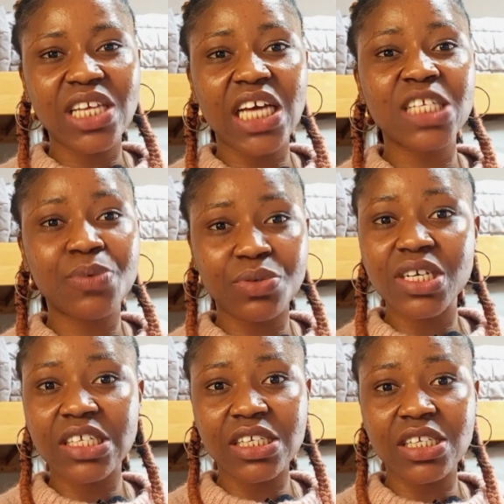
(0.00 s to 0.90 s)

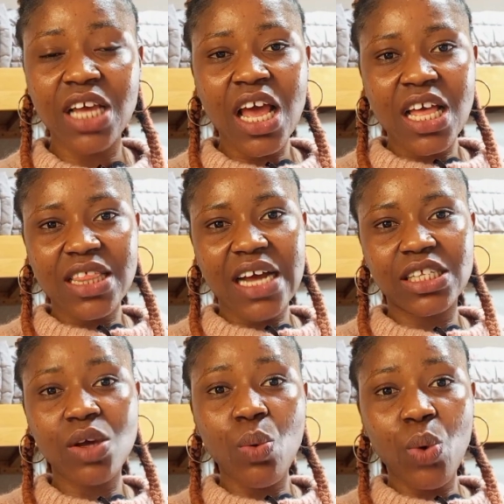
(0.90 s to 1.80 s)
experiences
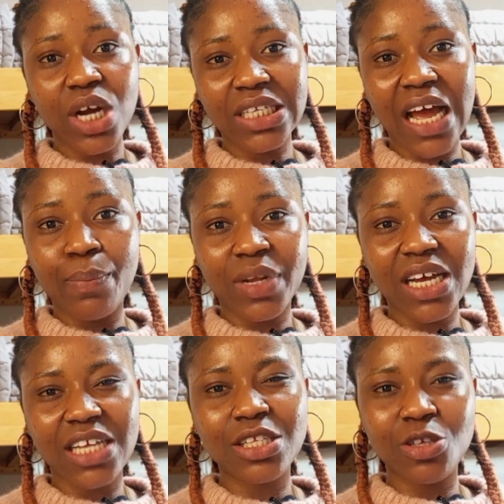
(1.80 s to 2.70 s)
that one
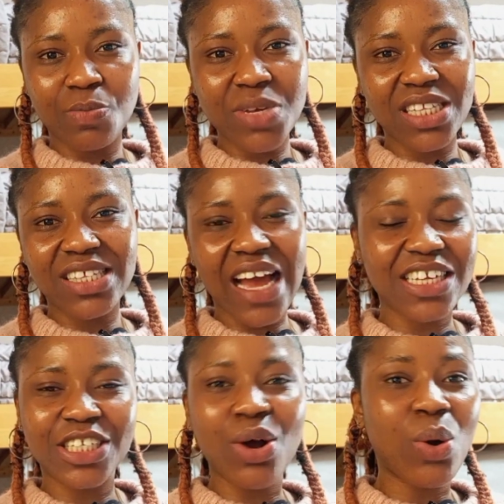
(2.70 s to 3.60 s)
applicant submits
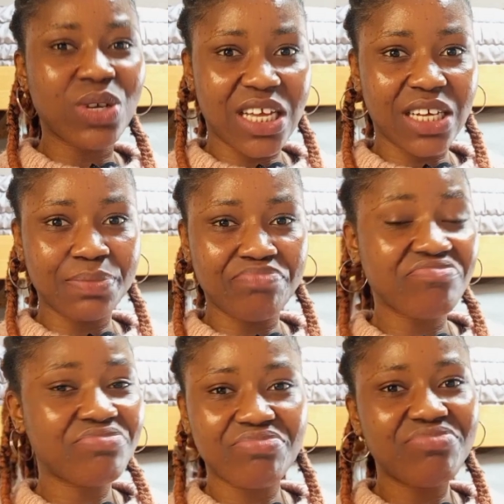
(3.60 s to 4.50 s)
and the other
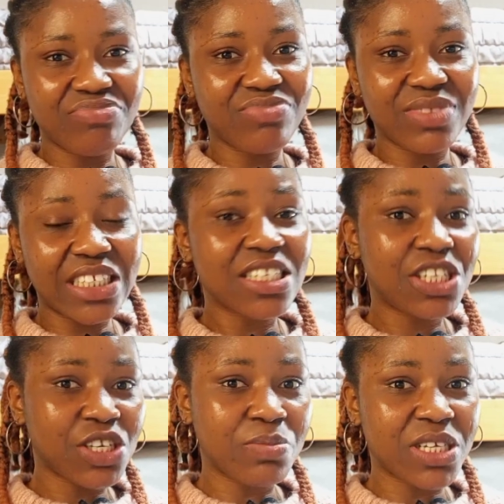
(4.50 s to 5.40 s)
didn't
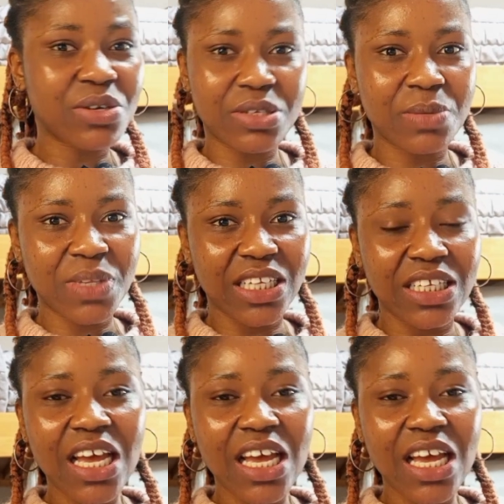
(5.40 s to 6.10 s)
submit or something.